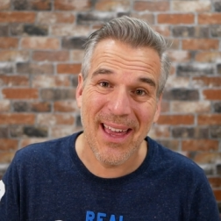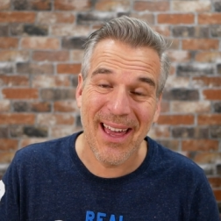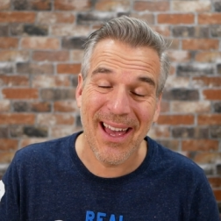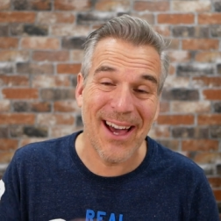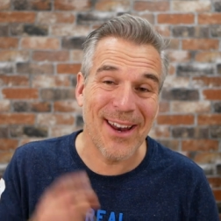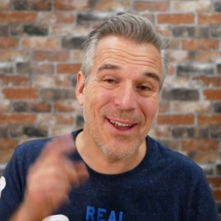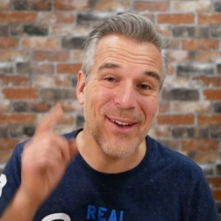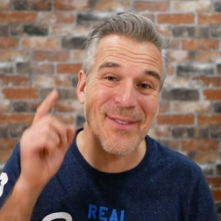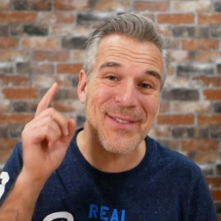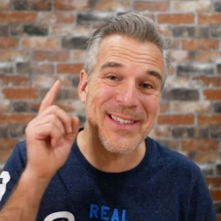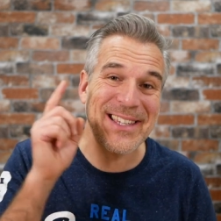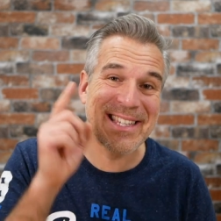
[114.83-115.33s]

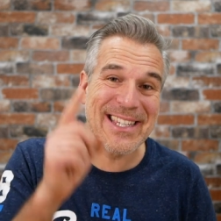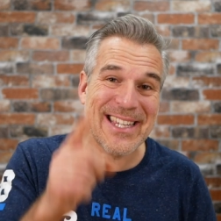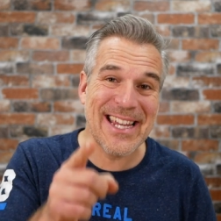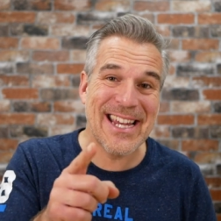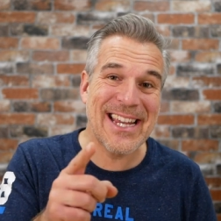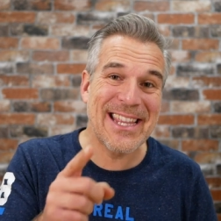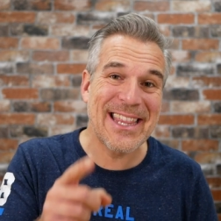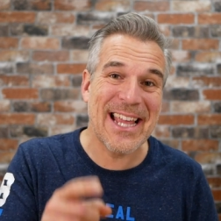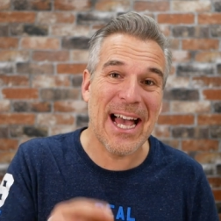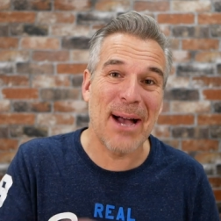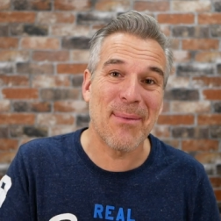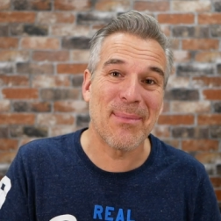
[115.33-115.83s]
And I've
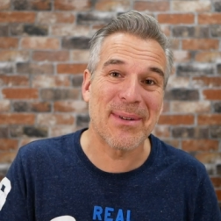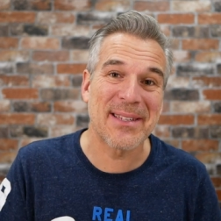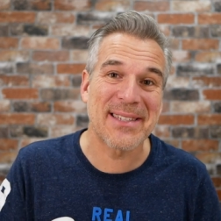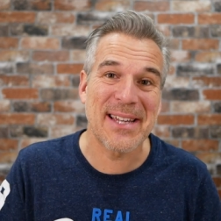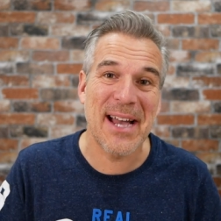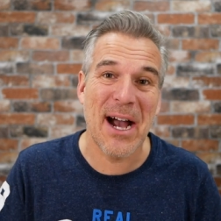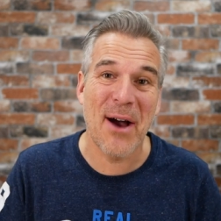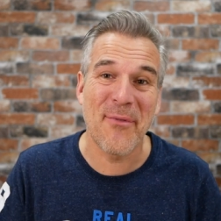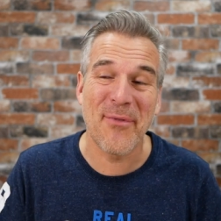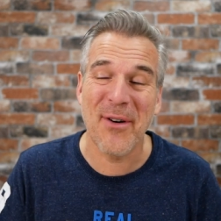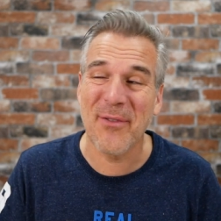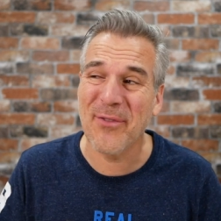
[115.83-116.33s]
seen that
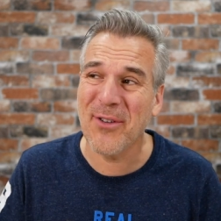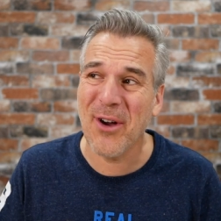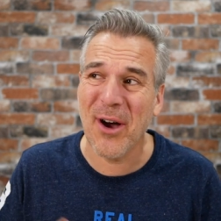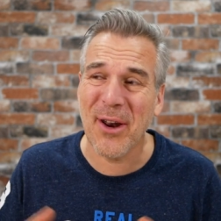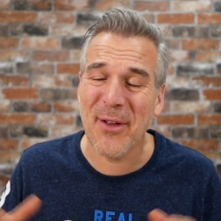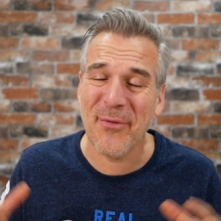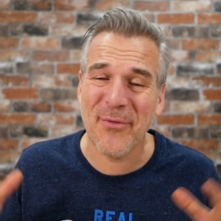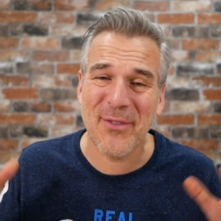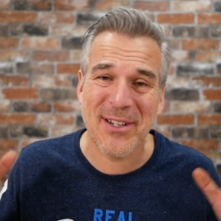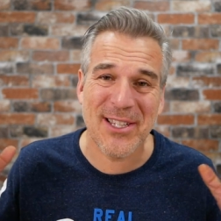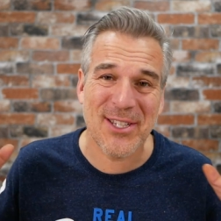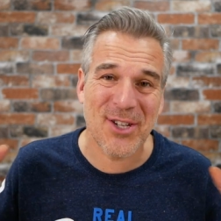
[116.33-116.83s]
myself. I've got a
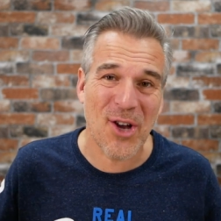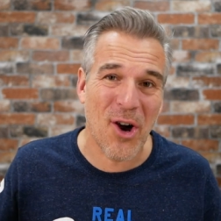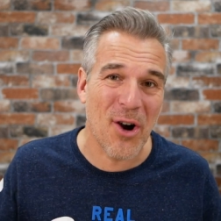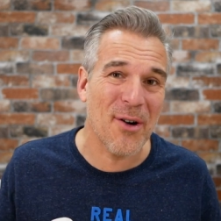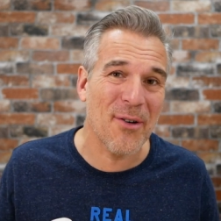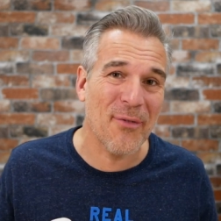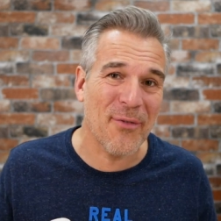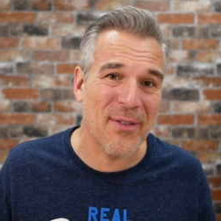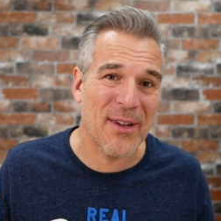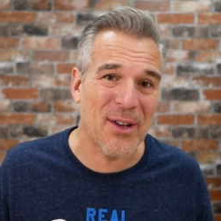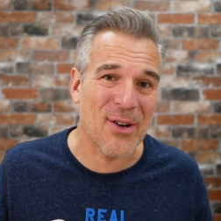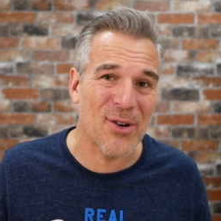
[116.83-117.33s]

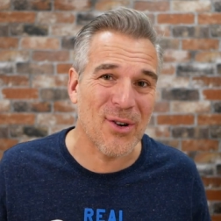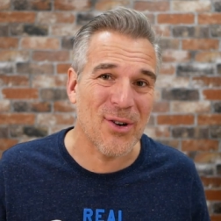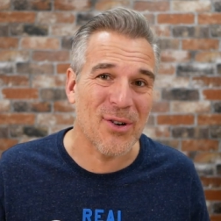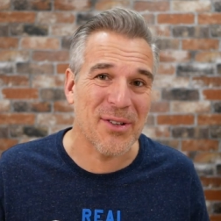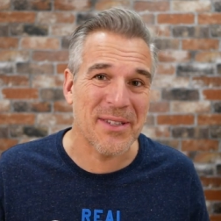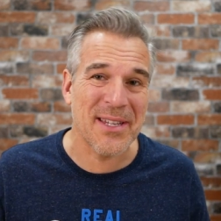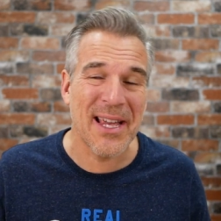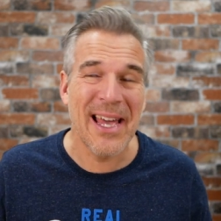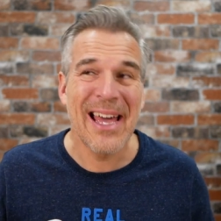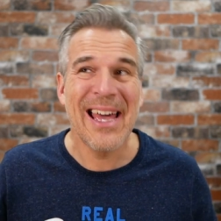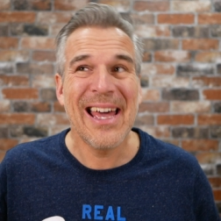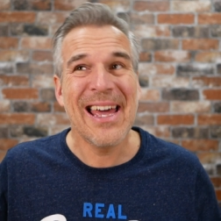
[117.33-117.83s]
photography
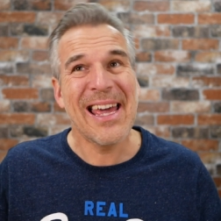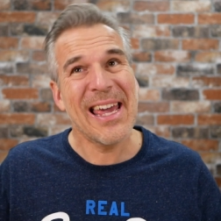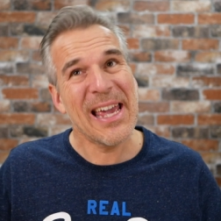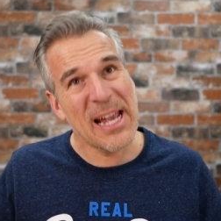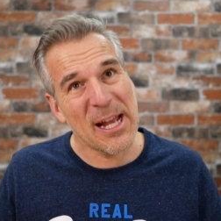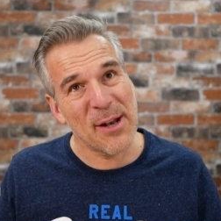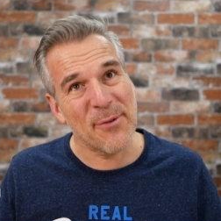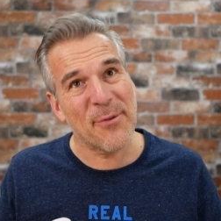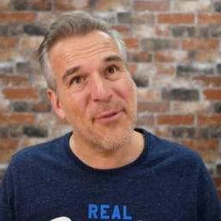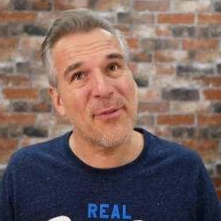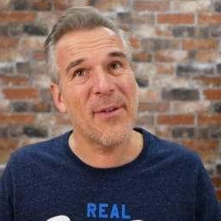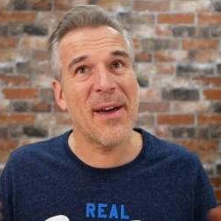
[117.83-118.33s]
course.
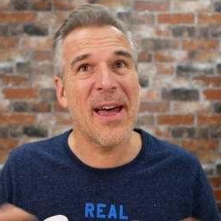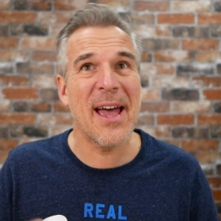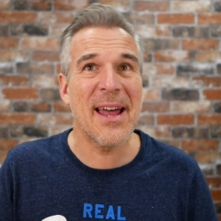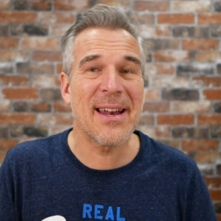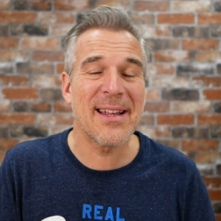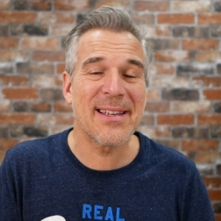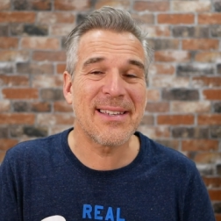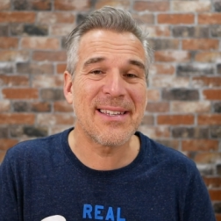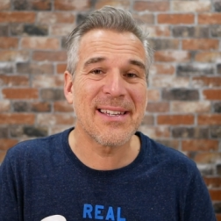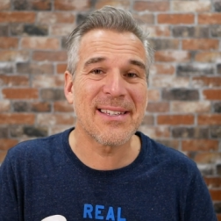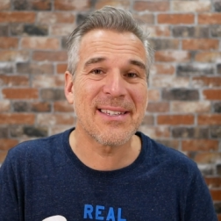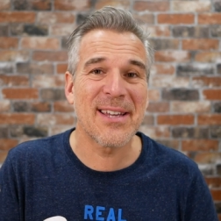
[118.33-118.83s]
In
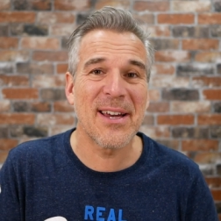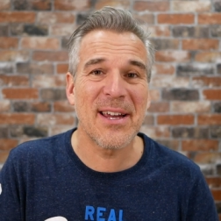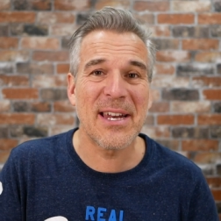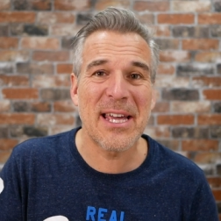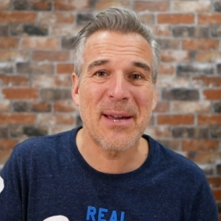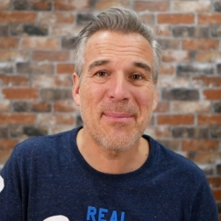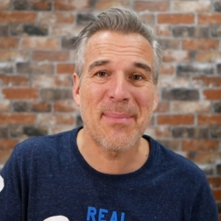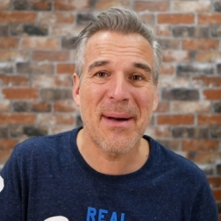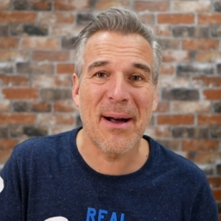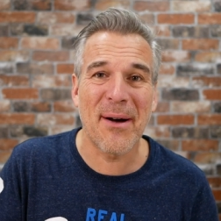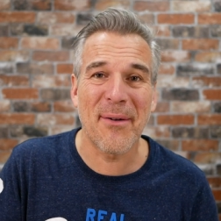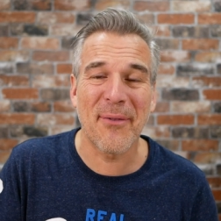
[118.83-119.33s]
fairness, it's only
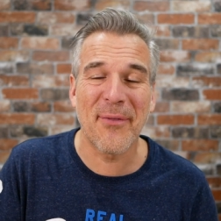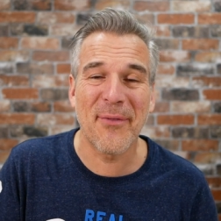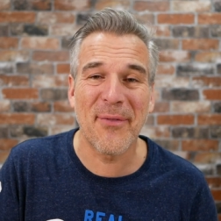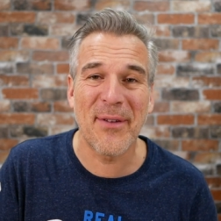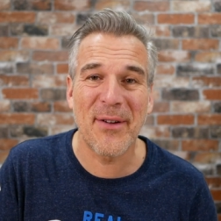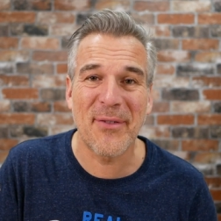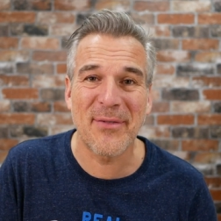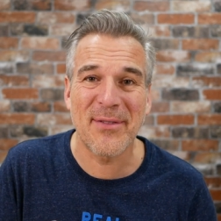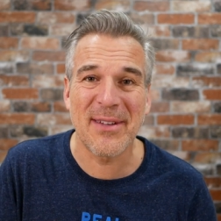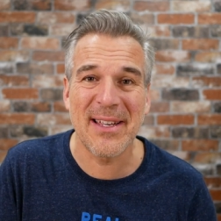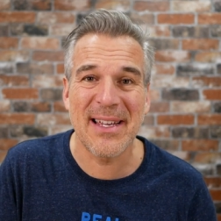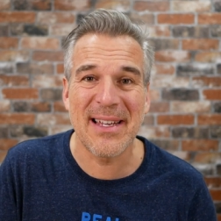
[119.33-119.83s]
about
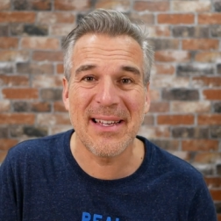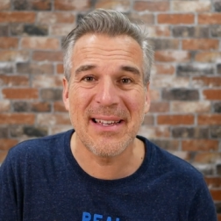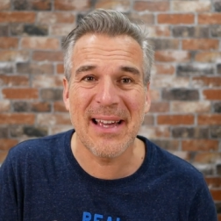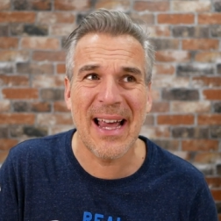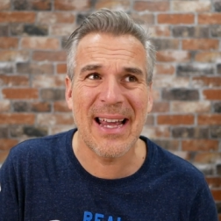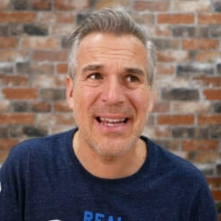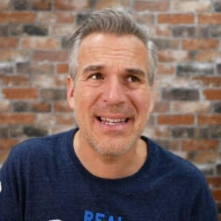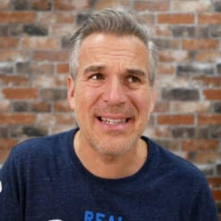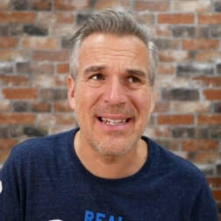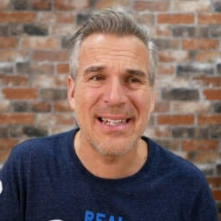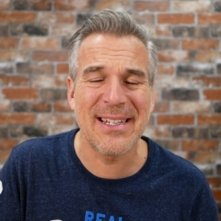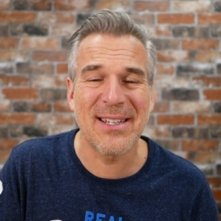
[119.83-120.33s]
fifty dollars,
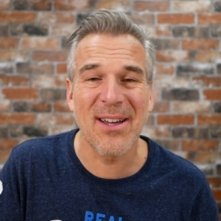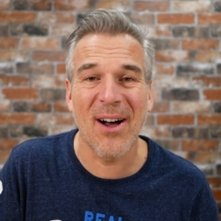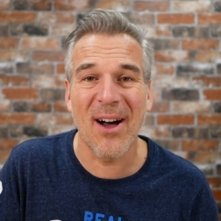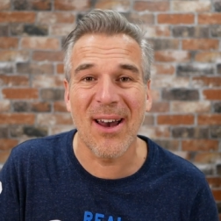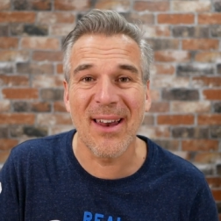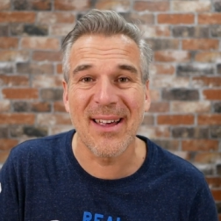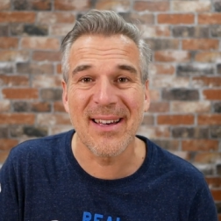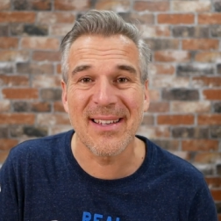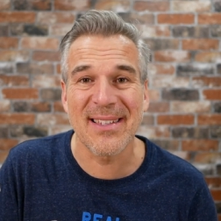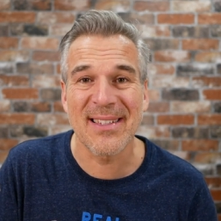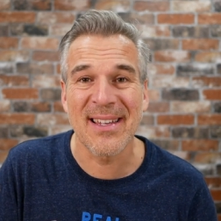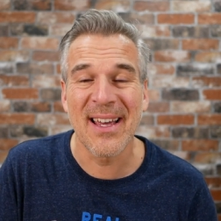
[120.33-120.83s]
eighty
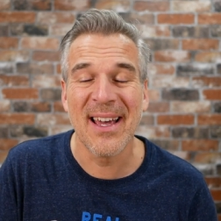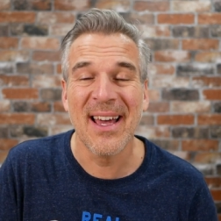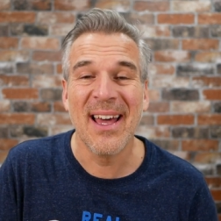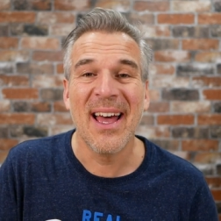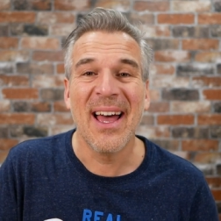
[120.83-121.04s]
dollars.